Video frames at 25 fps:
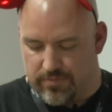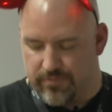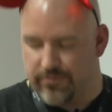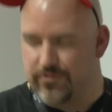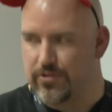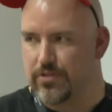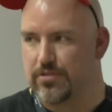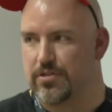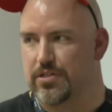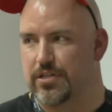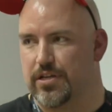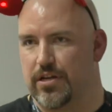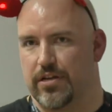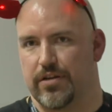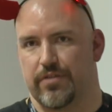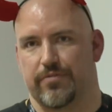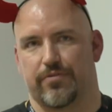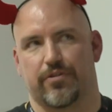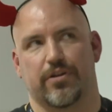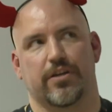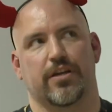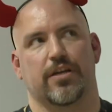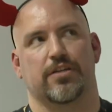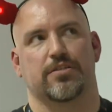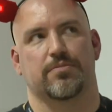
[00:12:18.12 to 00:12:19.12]
first get your
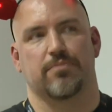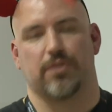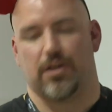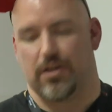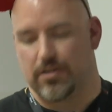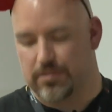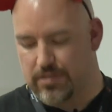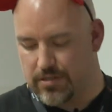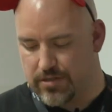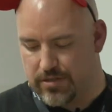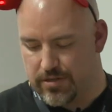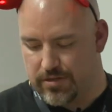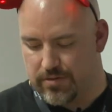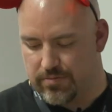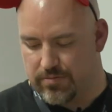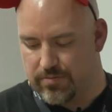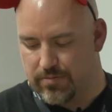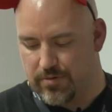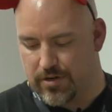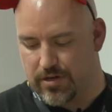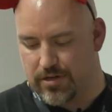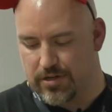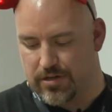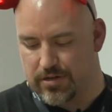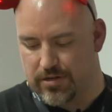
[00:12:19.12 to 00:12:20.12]
FreeNAS box and
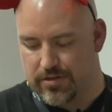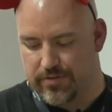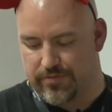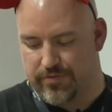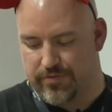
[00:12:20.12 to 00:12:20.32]
want to